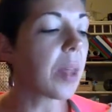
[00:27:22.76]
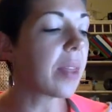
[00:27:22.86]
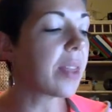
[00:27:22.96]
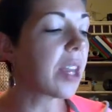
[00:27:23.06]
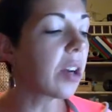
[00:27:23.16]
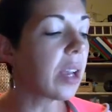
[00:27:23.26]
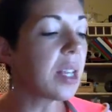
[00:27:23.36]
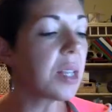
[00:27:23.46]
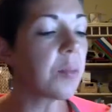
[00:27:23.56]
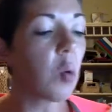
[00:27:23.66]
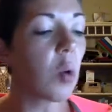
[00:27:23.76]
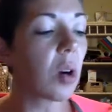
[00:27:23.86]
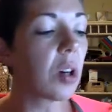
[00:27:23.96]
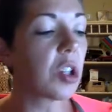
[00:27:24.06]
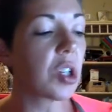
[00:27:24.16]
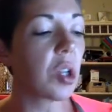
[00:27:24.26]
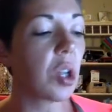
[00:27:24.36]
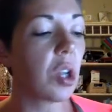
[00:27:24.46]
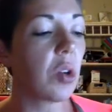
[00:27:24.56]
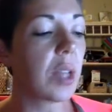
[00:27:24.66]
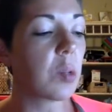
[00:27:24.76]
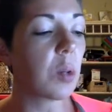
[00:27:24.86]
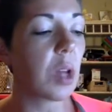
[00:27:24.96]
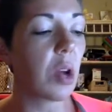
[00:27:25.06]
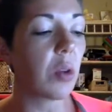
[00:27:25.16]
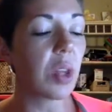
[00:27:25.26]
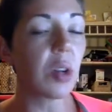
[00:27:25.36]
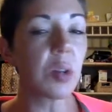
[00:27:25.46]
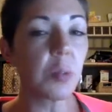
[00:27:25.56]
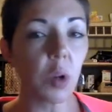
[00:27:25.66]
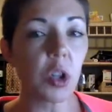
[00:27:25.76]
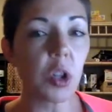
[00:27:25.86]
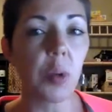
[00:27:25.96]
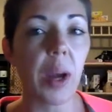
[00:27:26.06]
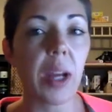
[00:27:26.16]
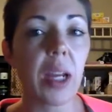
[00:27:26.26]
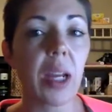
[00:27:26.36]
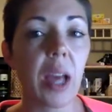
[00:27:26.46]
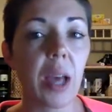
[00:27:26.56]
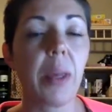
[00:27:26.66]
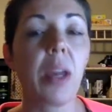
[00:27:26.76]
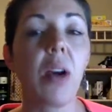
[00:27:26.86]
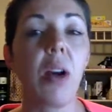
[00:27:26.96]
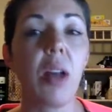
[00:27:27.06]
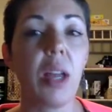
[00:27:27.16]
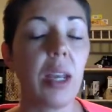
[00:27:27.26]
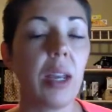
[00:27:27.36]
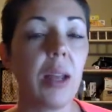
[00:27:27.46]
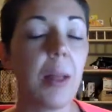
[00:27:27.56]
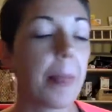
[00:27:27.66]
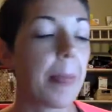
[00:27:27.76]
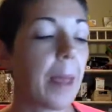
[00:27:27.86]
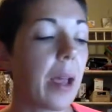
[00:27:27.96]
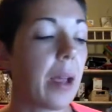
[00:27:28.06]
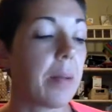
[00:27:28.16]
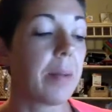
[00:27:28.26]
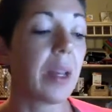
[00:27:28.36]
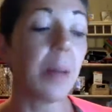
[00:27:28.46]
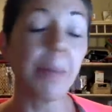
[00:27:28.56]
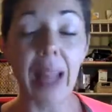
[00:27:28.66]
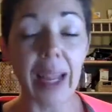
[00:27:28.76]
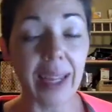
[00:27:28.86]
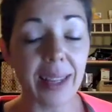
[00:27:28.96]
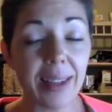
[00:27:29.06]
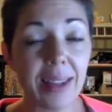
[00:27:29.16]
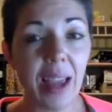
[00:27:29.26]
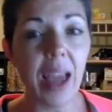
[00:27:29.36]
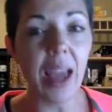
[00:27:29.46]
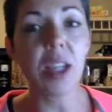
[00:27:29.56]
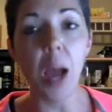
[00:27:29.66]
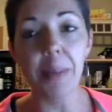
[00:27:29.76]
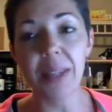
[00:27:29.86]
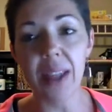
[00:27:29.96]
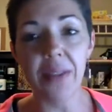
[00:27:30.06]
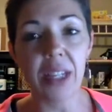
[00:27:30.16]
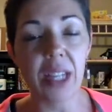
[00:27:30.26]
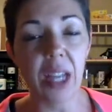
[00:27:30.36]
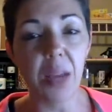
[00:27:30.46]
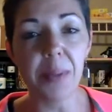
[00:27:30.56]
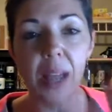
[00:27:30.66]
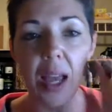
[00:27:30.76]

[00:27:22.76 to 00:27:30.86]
There is more, just so that you guys would know, there's more training coming on compliance and top 7 tips.